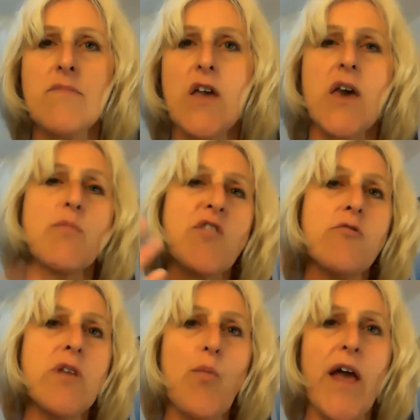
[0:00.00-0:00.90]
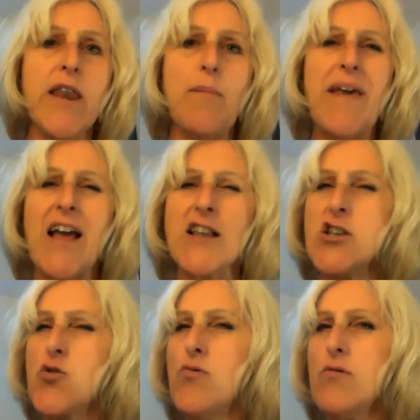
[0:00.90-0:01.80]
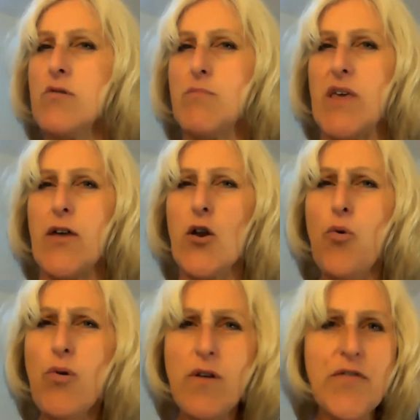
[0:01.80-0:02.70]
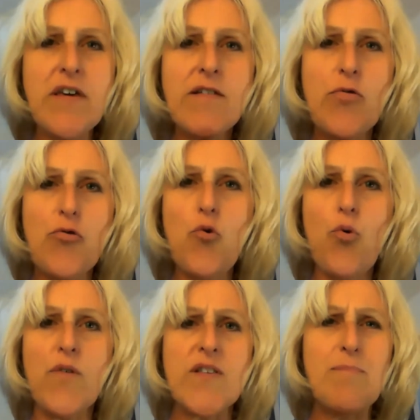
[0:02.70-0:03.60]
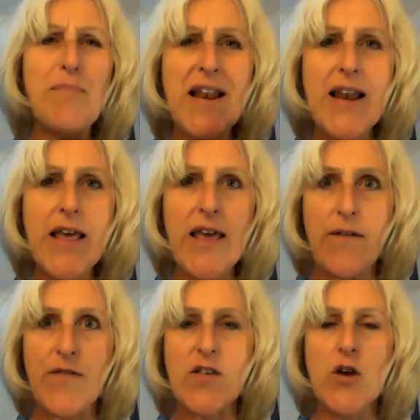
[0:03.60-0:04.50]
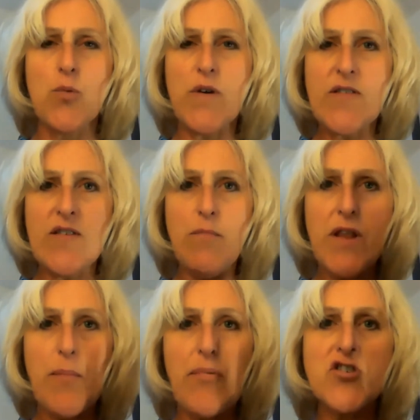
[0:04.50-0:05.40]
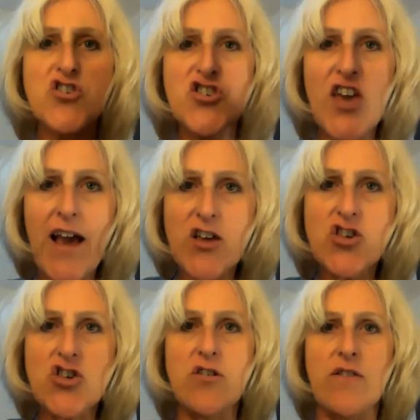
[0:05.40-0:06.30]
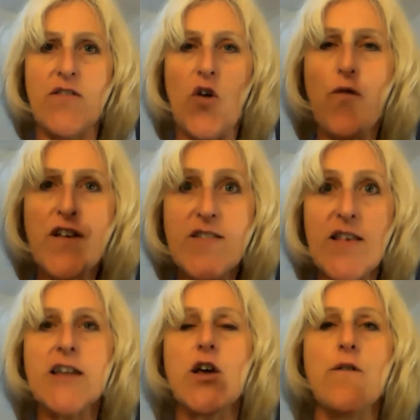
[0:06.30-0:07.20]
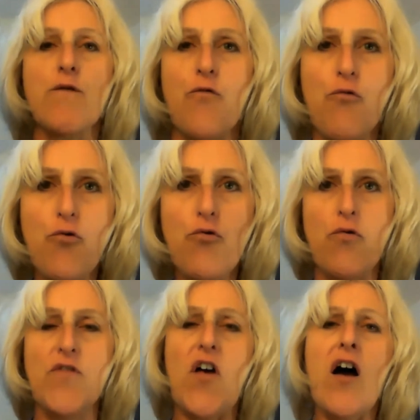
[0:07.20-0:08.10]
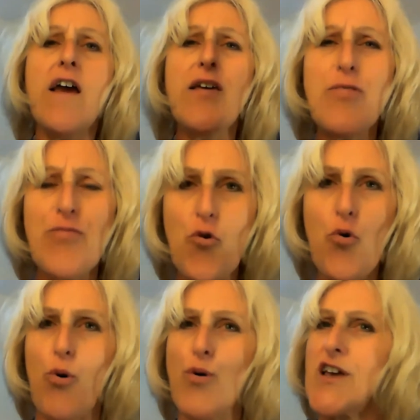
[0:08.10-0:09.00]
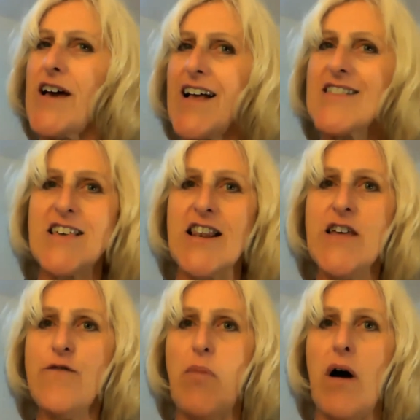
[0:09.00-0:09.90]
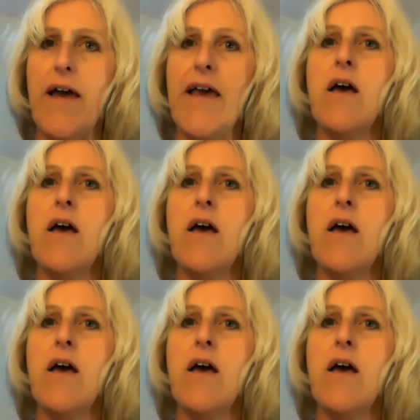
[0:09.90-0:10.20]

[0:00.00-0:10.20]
It was only when it began to dawn on me that all of these thoughts and beliefs were simply projections of a set of rules I thought I had to live by,